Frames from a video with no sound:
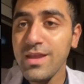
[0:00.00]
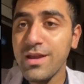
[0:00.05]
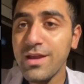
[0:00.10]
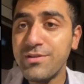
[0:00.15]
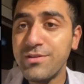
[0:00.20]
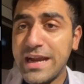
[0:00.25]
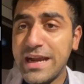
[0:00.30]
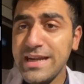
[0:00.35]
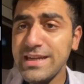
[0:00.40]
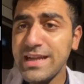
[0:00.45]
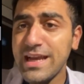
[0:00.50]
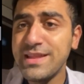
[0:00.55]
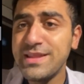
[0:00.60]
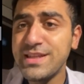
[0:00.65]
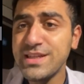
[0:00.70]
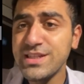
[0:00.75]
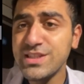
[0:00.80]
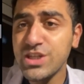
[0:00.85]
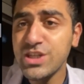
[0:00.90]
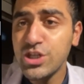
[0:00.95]
right? And
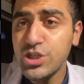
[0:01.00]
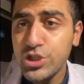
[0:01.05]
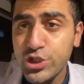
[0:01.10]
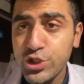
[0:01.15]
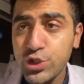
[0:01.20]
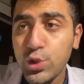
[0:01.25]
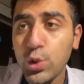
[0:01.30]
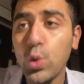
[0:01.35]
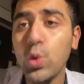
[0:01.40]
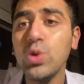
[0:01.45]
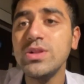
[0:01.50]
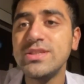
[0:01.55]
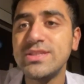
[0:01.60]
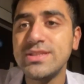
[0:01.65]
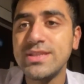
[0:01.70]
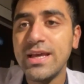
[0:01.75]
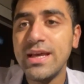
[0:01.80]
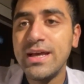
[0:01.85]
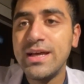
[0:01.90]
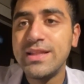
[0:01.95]
this
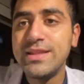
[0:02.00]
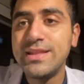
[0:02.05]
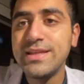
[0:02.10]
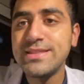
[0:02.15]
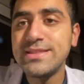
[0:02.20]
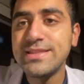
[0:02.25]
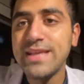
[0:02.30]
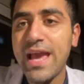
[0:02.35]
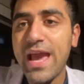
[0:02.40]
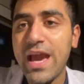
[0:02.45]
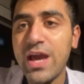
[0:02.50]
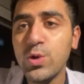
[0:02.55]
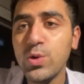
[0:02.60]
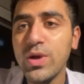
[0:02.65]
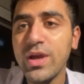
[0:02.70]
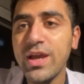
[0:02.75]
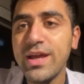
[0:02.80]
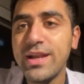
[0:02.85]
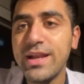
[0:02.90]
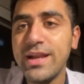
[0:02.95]
controls, this arrow
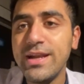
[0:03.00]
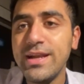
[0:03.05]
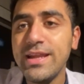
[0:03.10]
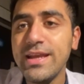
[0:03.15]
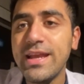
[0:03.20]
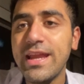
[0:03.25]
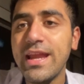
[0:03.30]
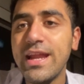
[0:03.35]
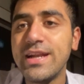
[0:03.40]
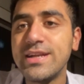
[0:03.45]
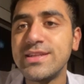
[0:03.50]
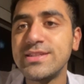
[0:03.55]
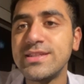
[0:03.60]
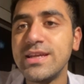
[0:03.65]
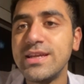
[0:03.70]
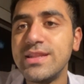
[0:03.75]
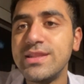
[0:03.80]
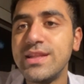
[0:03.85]
here indicates